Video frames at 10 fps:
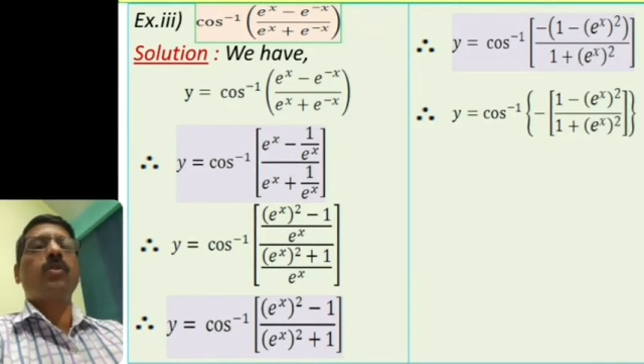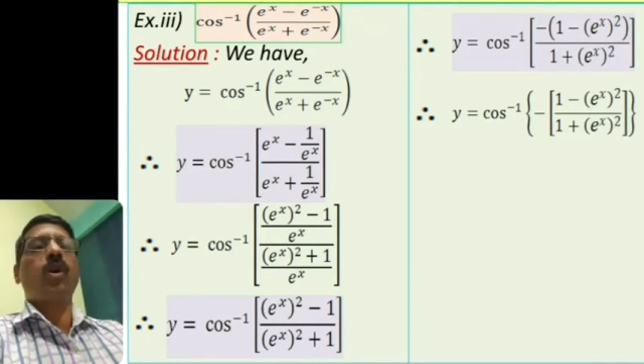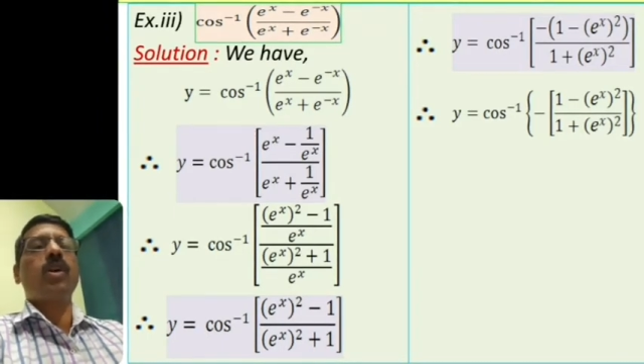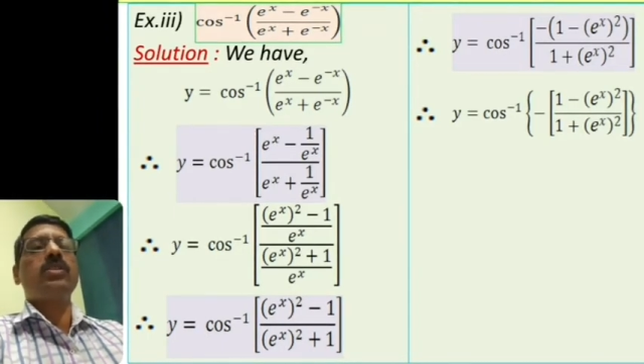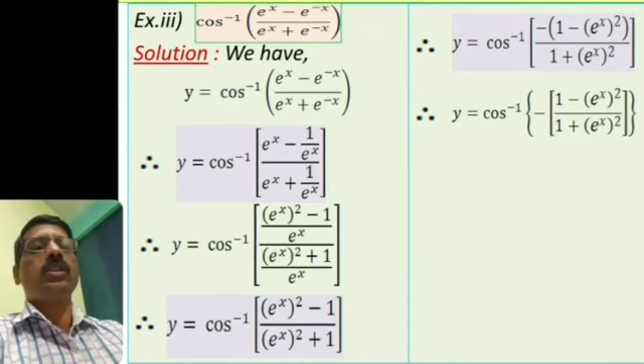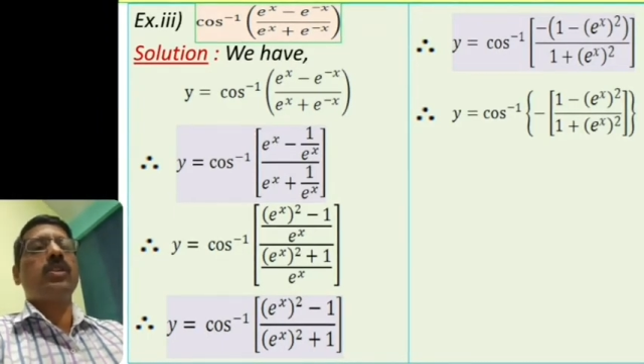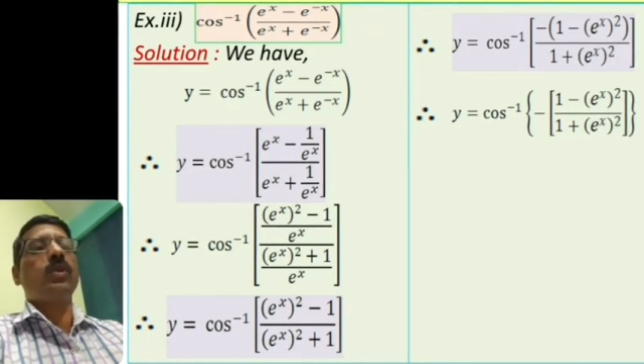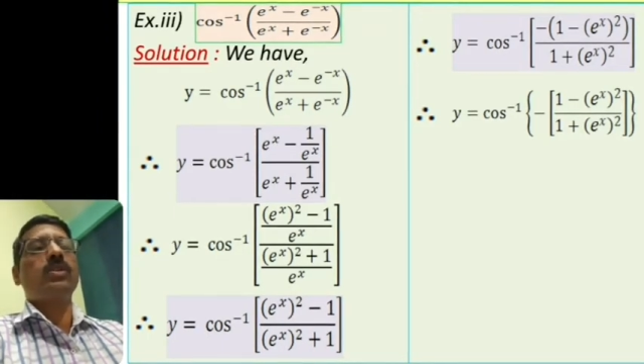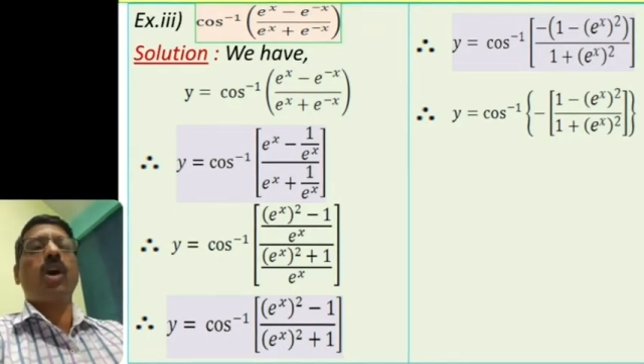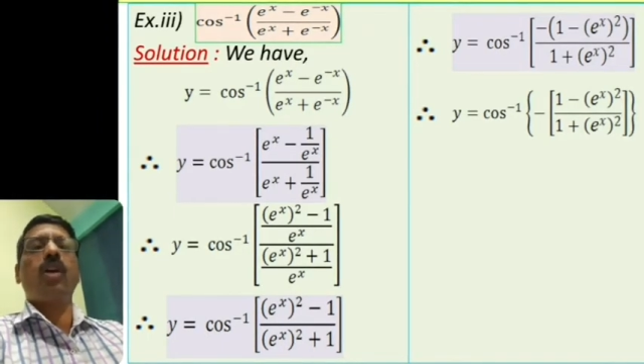cos
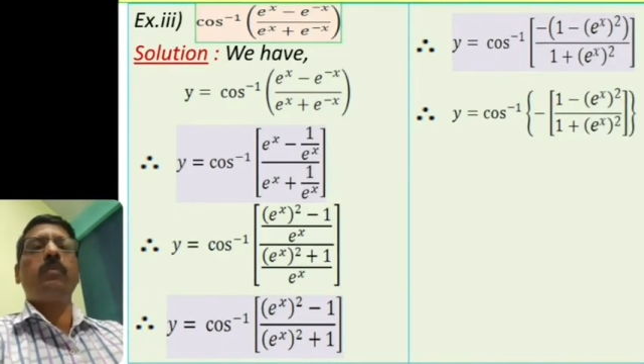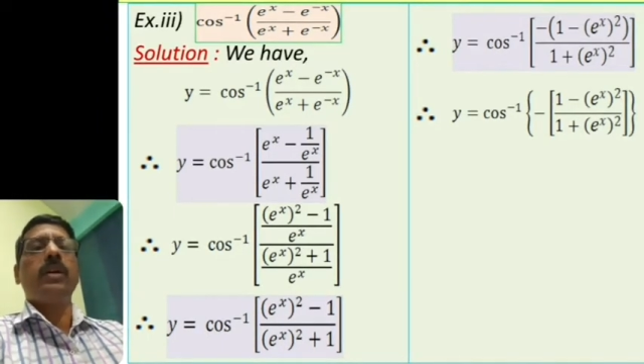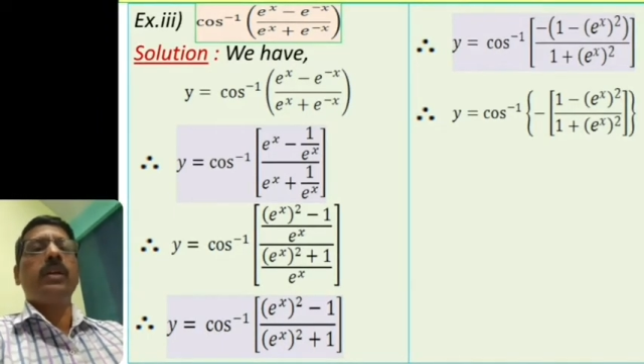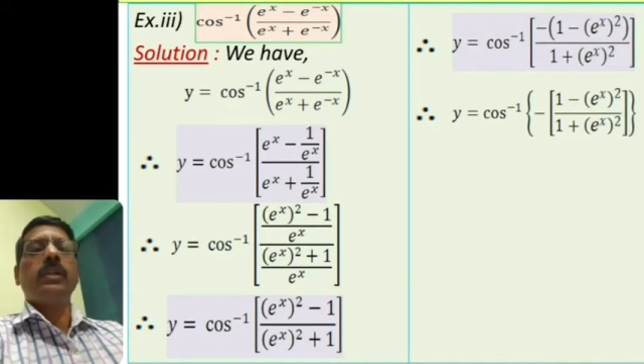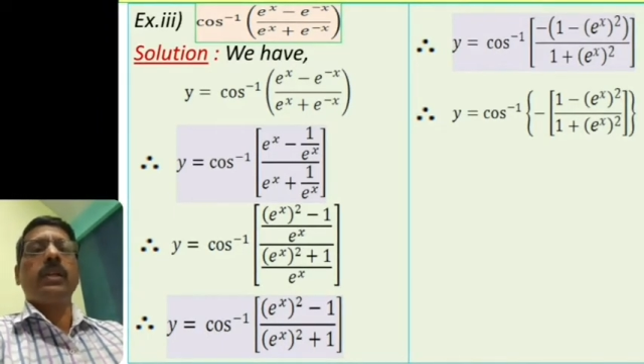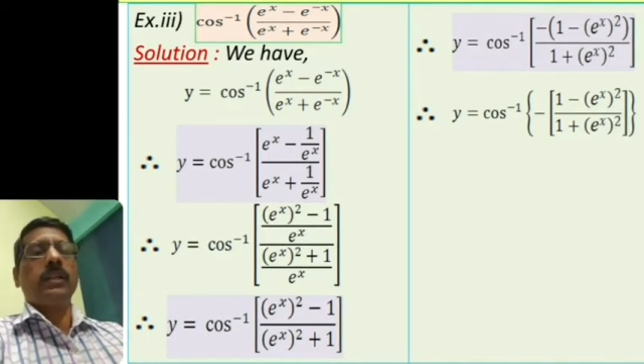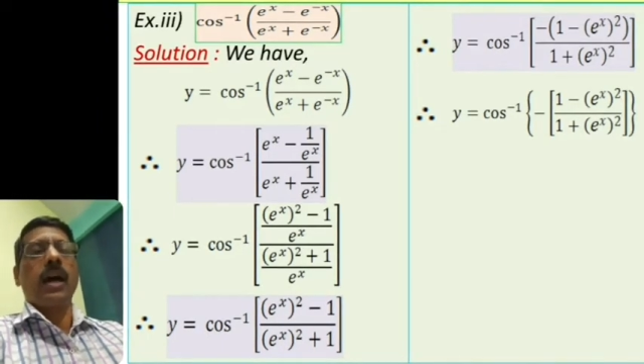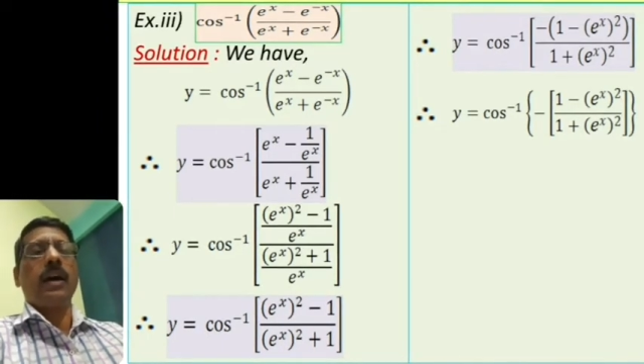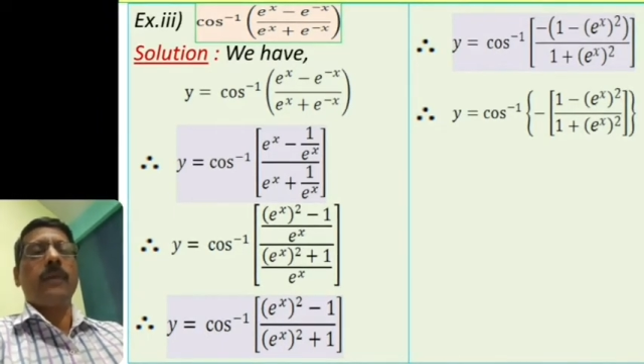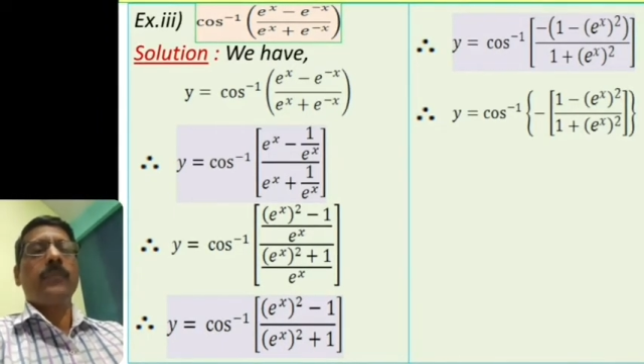inverse of
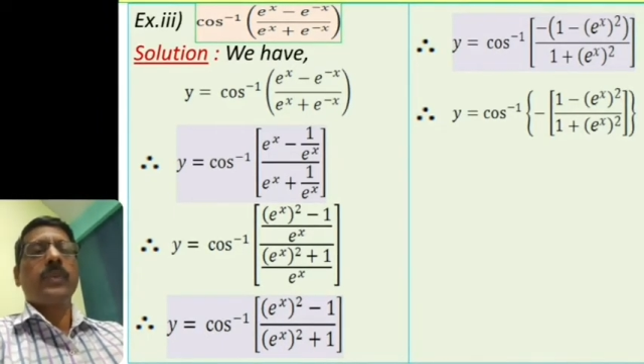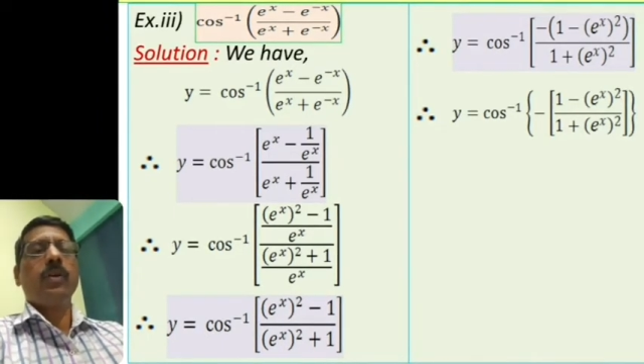theta.